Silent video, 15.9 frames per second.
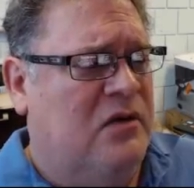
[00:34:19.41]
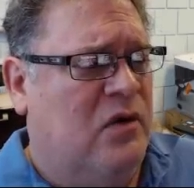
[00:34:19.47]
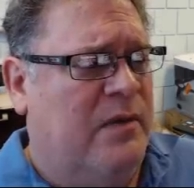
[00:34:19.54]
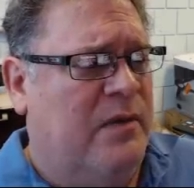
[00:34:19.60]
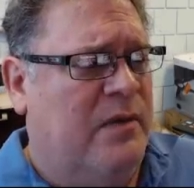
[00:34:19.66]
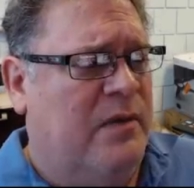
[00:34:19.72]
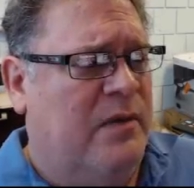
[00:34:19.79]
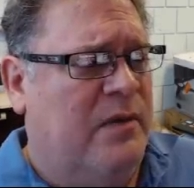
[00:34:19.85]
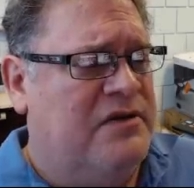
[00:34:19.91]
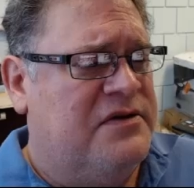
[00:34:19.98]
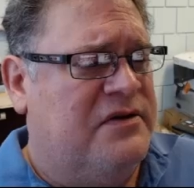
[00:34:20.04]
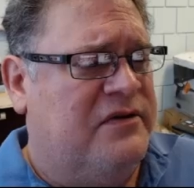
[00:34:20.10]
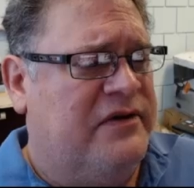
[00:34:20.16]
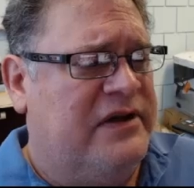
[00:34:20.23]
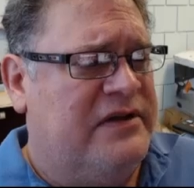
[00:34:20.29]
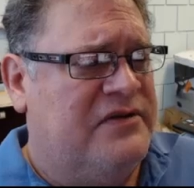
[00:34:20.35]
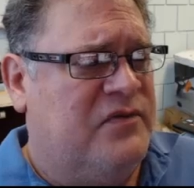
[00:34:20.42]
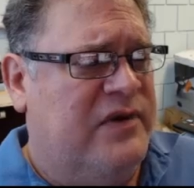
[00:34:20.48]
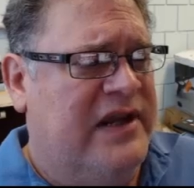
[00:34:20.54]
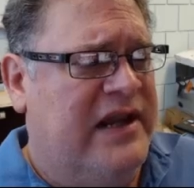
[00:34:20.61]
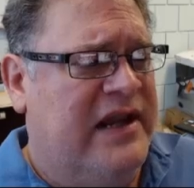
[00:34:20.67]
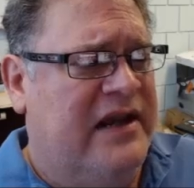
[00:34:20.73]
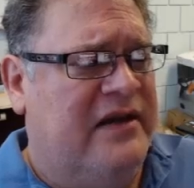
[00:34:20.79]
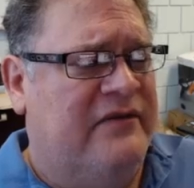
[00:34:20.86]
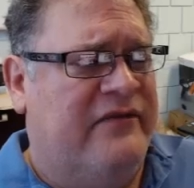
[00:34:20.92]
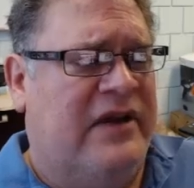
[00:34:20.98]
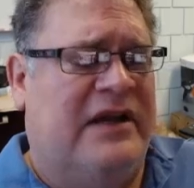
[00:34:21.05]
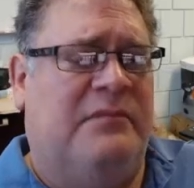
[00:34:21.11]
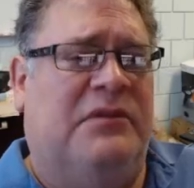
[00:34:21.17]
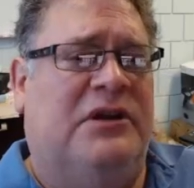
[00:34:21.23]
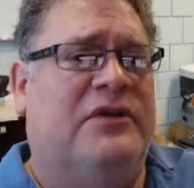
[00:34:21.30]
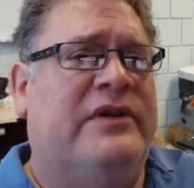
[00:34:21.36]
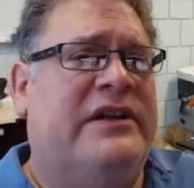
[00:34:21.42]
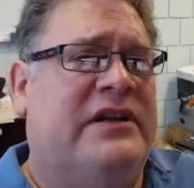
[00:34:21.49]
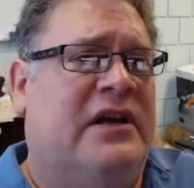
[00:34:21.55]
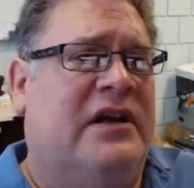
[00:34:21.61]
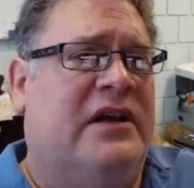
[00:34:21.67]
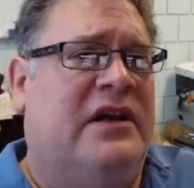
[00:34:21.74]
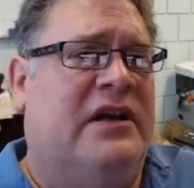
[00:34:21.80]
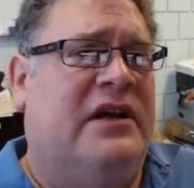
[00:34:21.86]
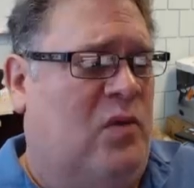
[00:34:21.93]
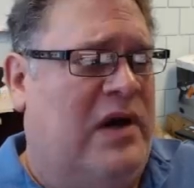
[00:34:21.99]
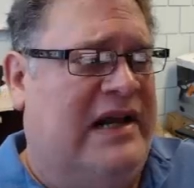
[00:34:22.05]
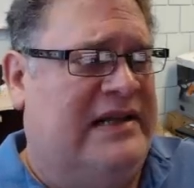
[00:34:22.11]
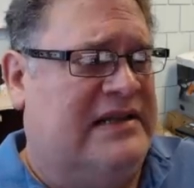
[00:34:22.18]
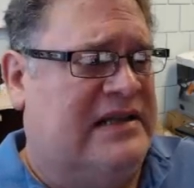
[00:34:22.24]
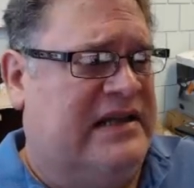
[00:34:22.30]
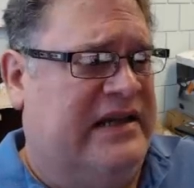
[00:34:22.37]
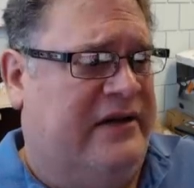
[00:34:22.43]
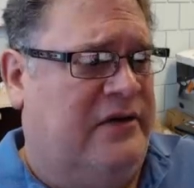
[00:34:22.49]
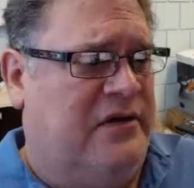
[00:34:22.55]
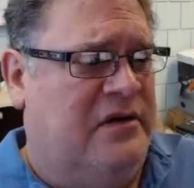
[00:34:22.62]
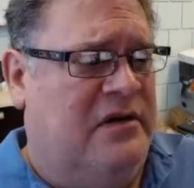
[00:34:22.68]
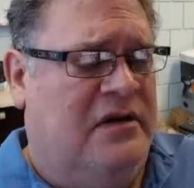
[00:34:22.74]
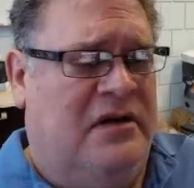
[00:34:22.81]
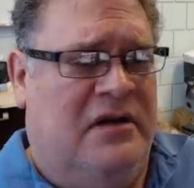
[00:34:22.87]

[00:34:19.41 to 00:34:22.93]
where my cursor is, we have a blue and yellow and white sticker